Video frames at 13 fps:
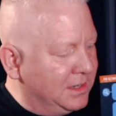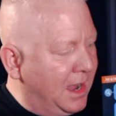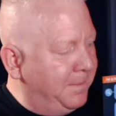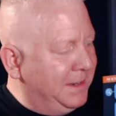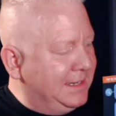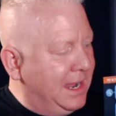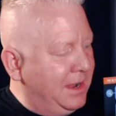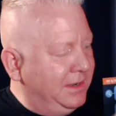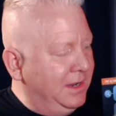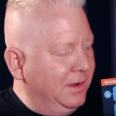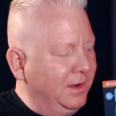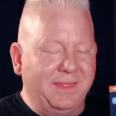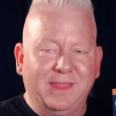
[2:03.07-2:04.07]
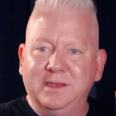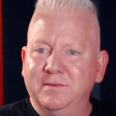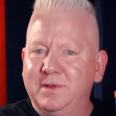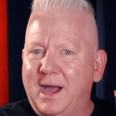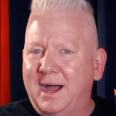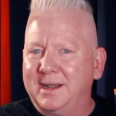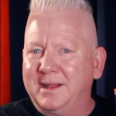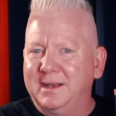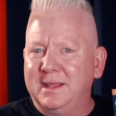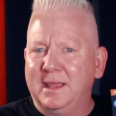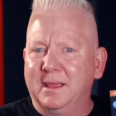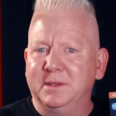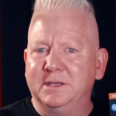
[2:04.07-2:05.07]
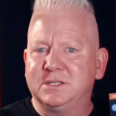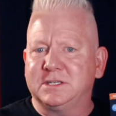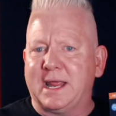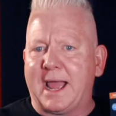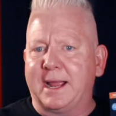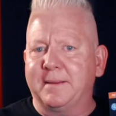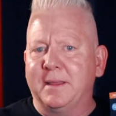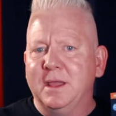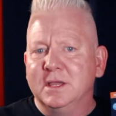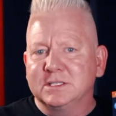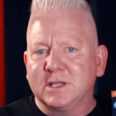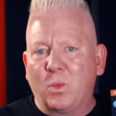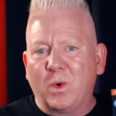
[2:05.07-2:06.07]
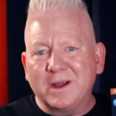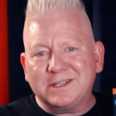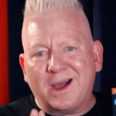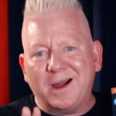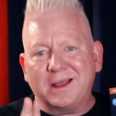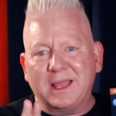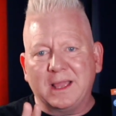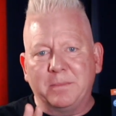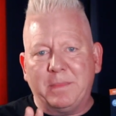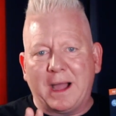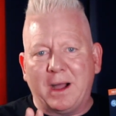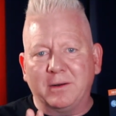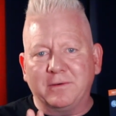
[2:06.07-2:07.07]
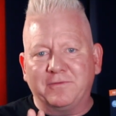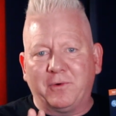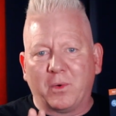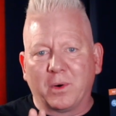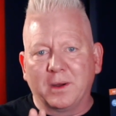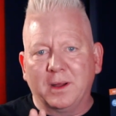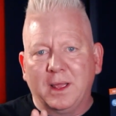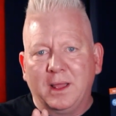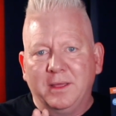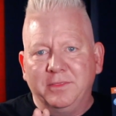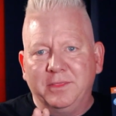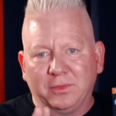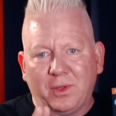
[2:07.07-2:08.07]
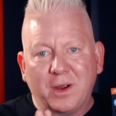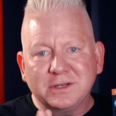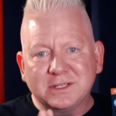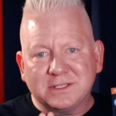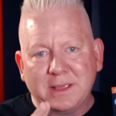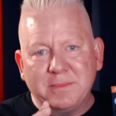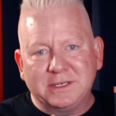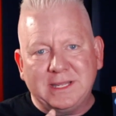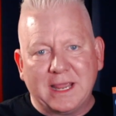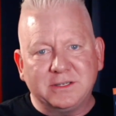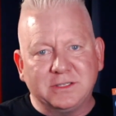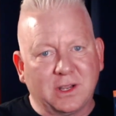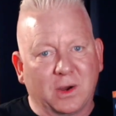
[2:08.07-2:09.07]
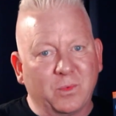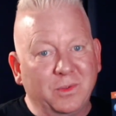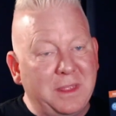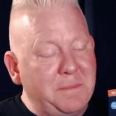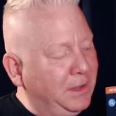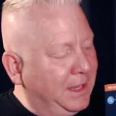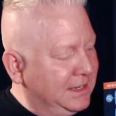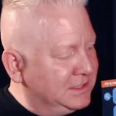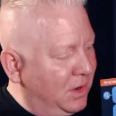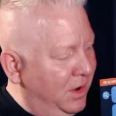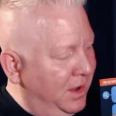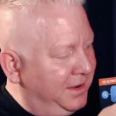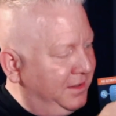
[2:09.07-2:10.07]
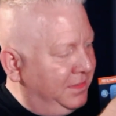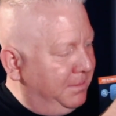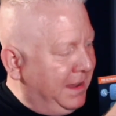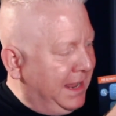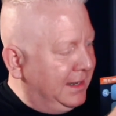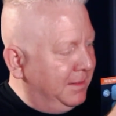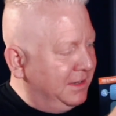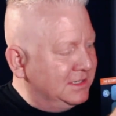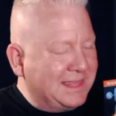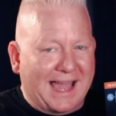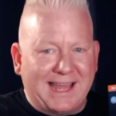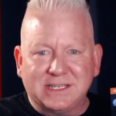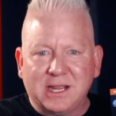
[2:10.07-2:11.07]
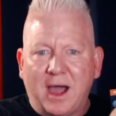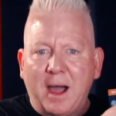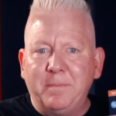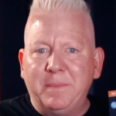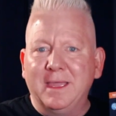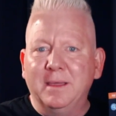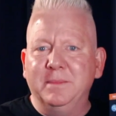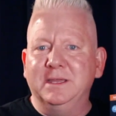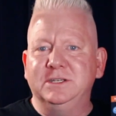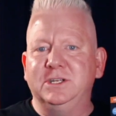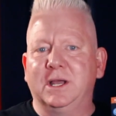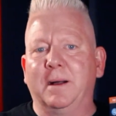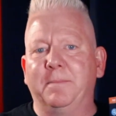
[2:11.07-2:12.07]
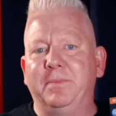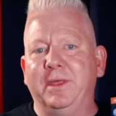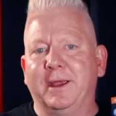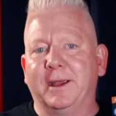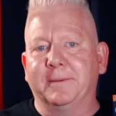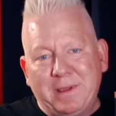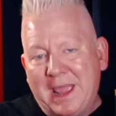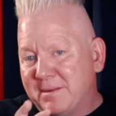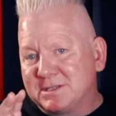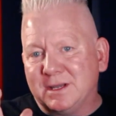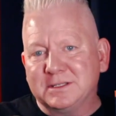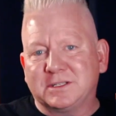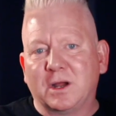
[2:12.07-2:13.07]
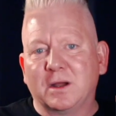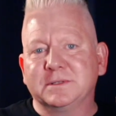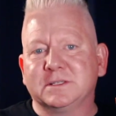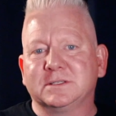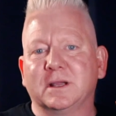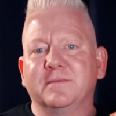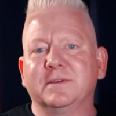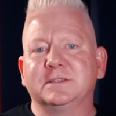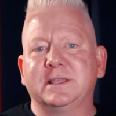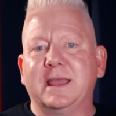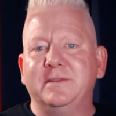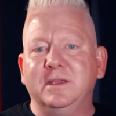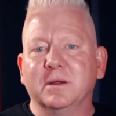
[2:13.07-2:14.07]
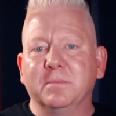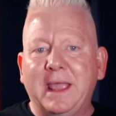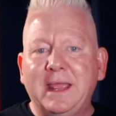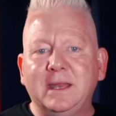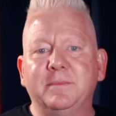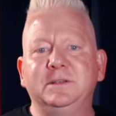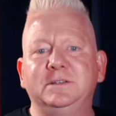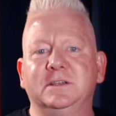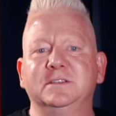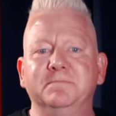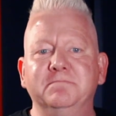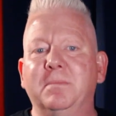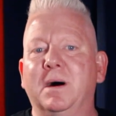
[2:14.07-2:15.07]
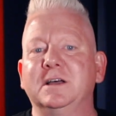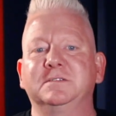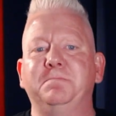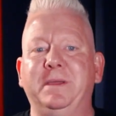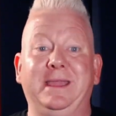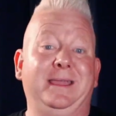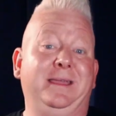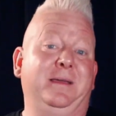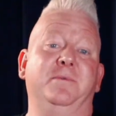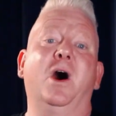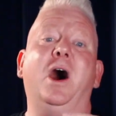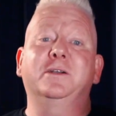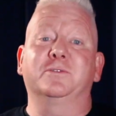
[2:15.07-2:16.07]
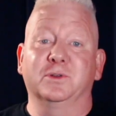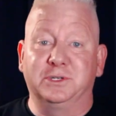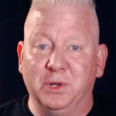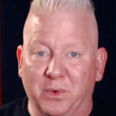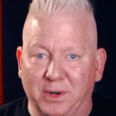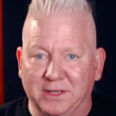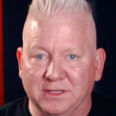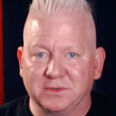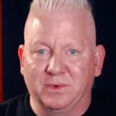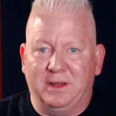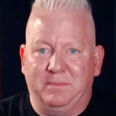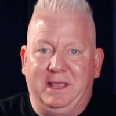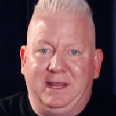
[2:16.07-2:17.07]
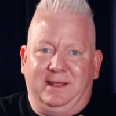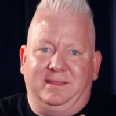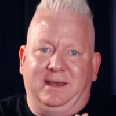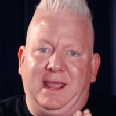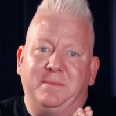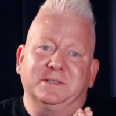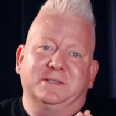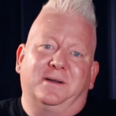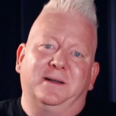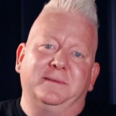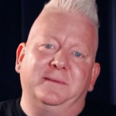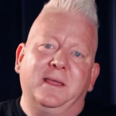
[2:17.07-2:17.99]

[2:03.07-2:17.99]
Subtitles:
copy down here, and then you've got an image stack. So we're talking about for the largest limitations are really placed on the main image, that top image up there. Amazon's terms of service say that your main images must be not gratuitous, right? Meaning that Amazon